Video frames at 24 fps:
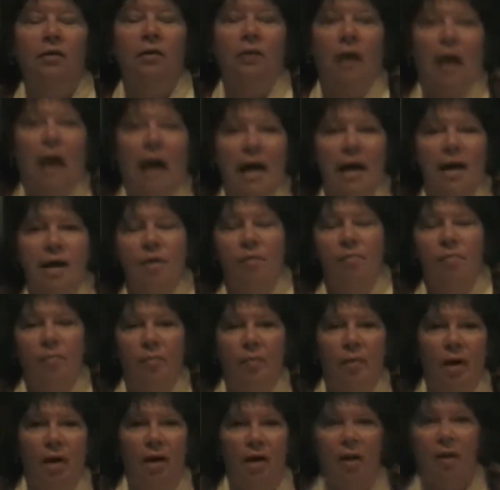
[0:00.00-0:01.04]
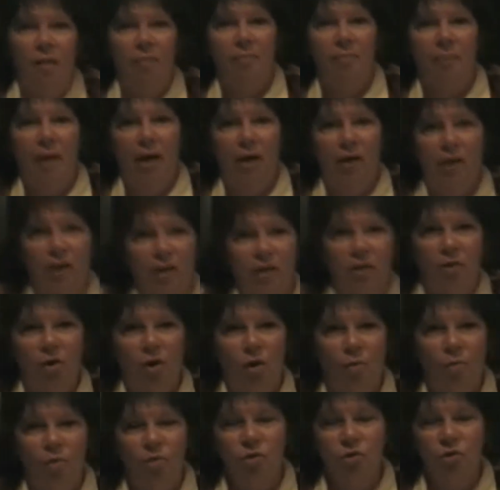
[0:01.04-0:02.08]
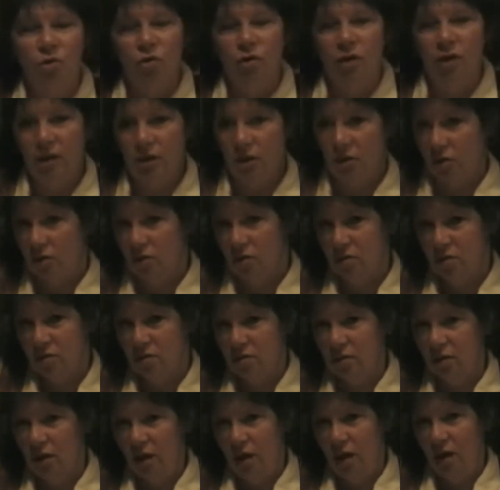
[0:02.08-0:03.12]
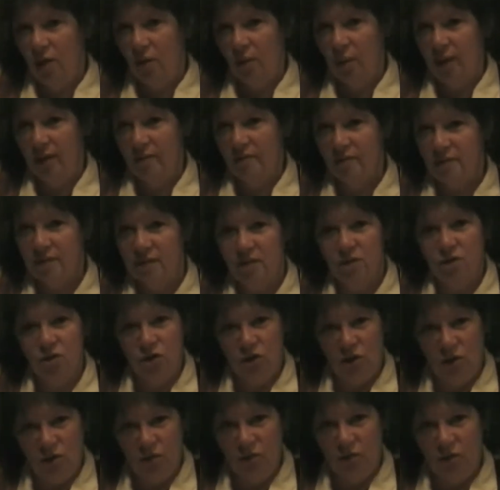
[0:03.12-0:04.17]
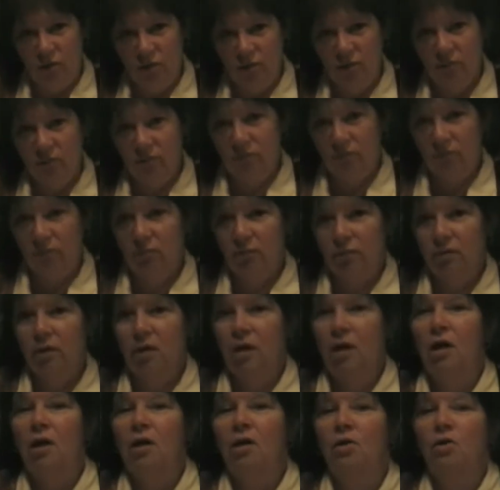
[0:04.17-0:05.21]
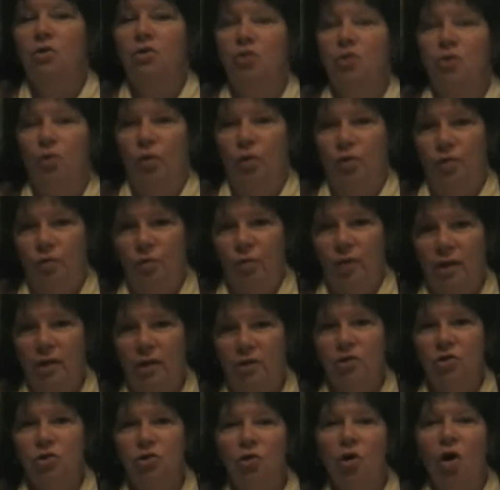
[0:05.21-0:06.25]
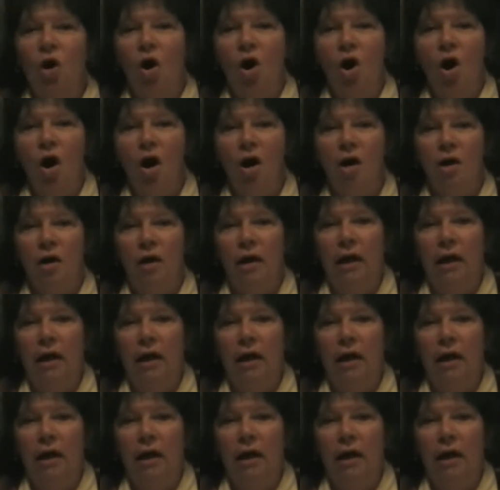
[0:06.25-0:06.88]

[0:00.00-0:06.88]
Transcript: I am married almost 30 years. We have 6 children, 2 of which are